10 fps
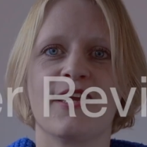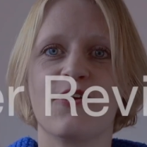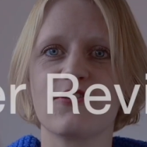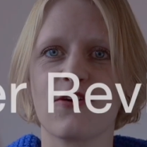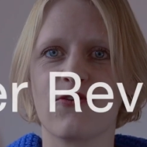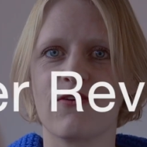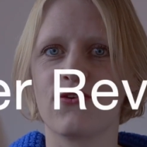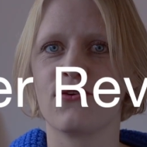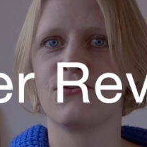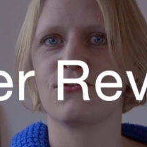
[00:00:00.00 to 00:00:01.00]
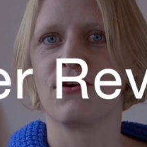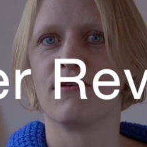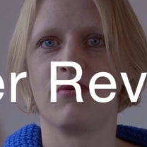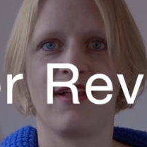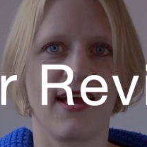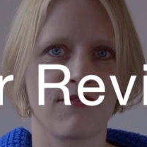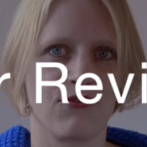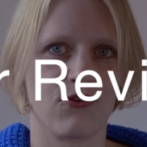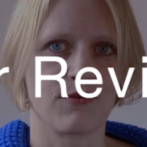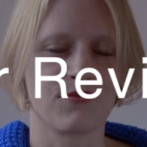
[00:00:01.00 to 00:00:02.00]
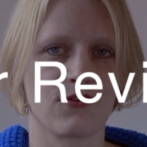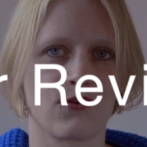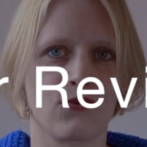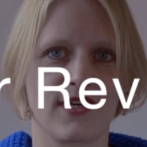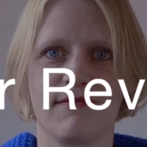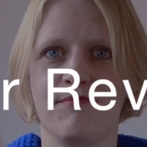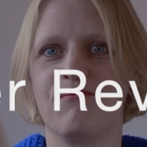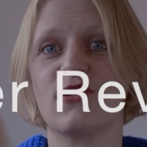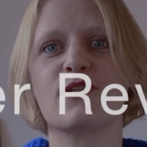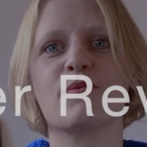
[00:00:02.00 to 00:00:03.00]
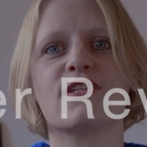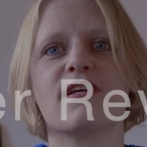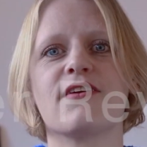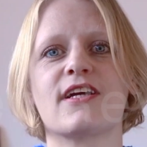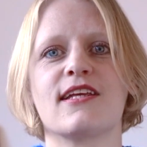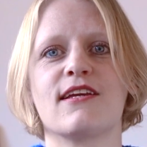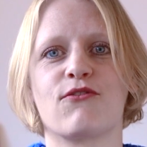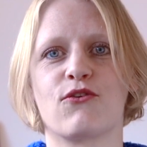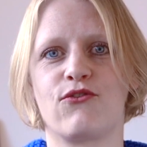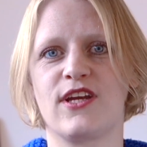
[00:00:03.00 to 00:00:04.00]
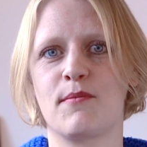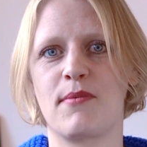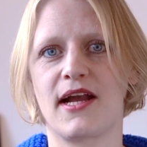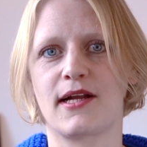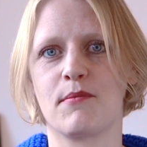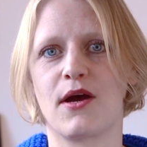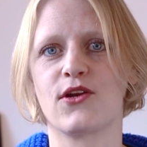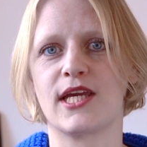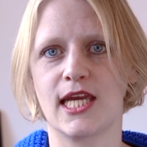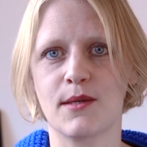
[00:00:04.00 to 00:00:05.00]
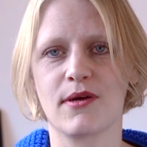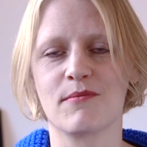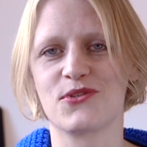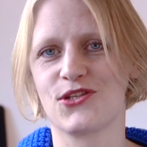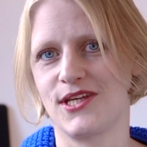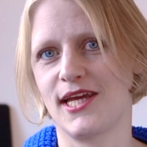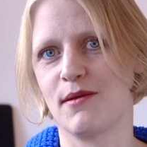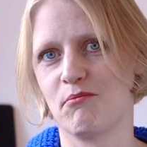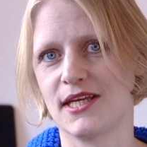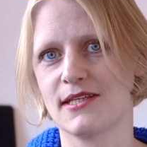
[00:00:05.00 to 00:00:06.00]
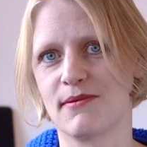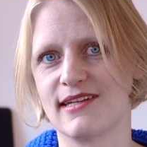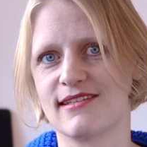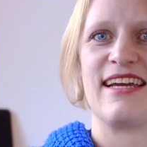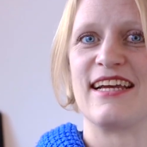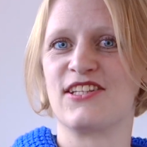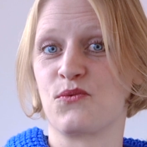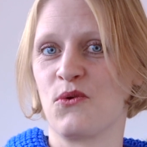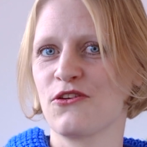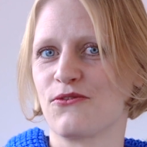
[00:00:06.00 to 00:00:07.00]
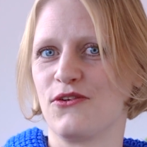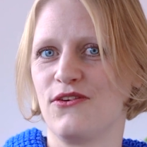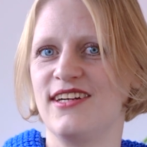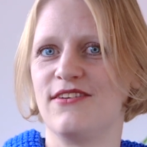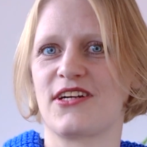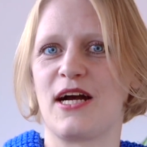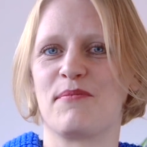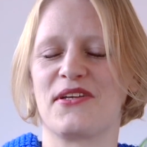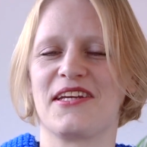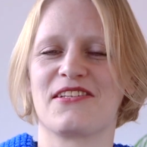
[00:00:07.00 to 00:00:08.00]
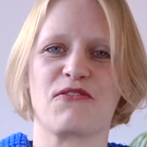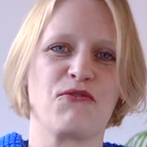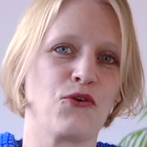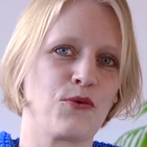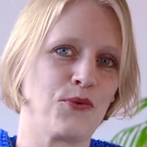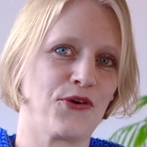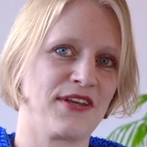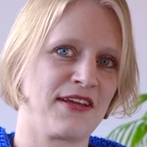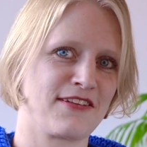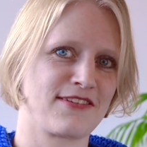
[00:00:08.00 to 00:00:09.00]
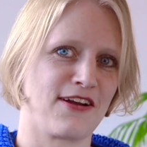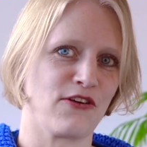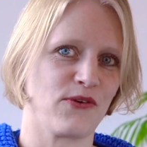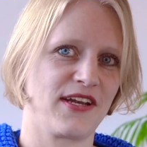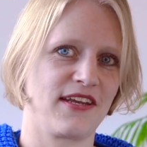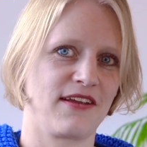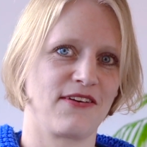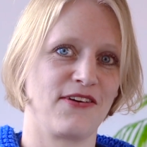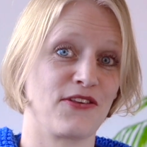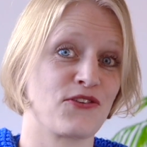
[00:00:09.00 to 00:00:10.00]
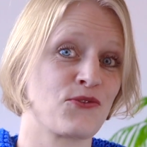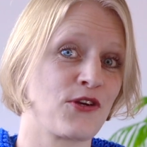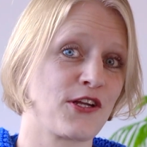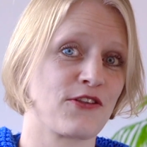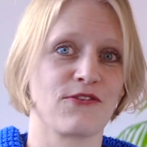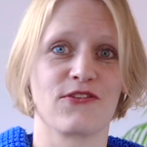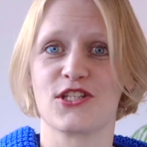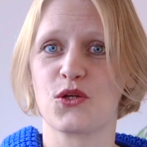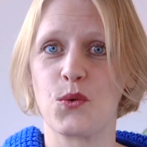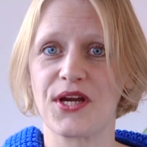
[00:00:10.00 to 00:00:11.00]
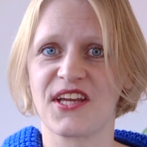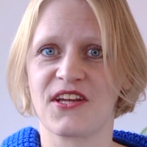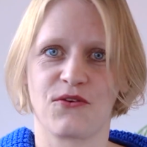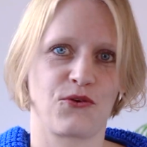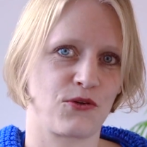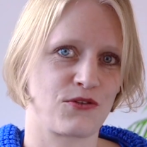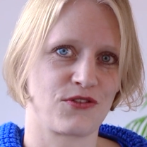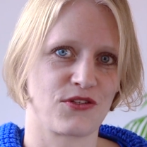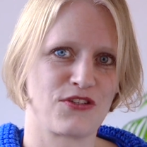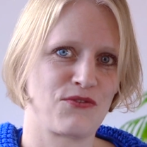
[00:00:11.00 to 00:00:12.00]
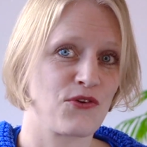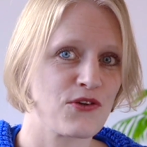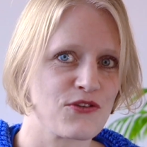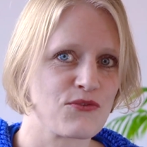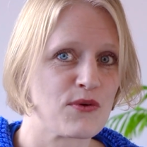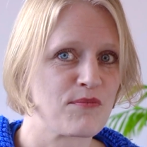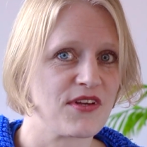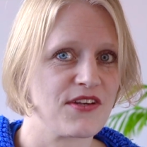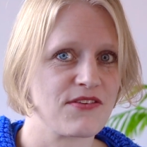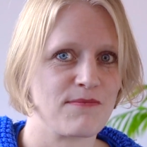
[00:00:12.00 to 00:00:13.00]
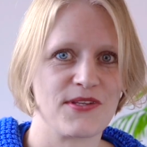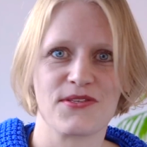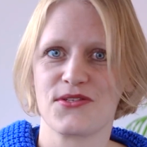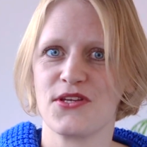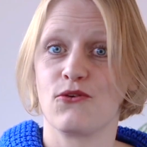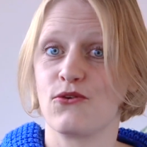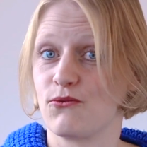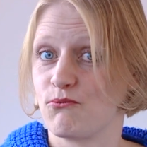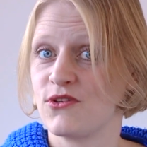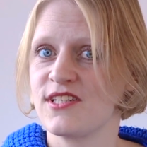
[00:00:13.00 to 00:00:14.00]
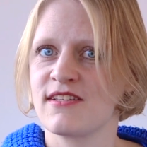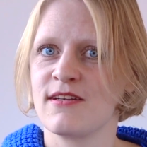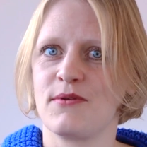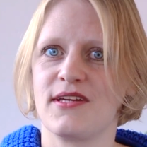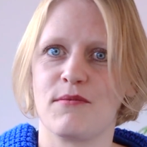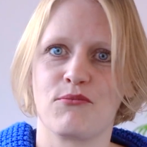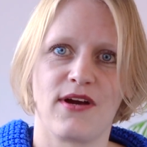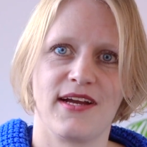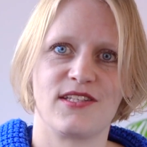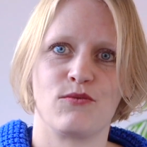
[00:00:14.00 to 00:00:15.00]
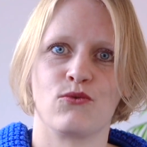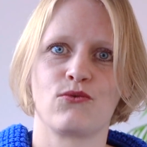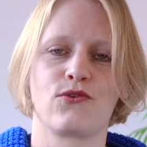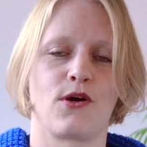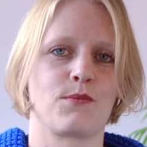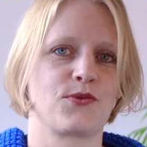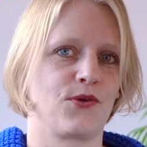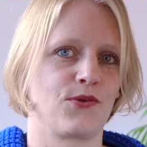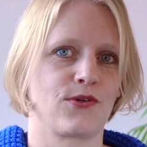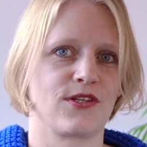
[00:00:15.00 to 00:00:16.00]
User reviews on platforms are great. Look specifically for feedback about heat pumps and mini splits. It's wonderful if a company has a four point eight star rating on the strength of its quick and courteous furnace replacements or reasonably priced rooftop solar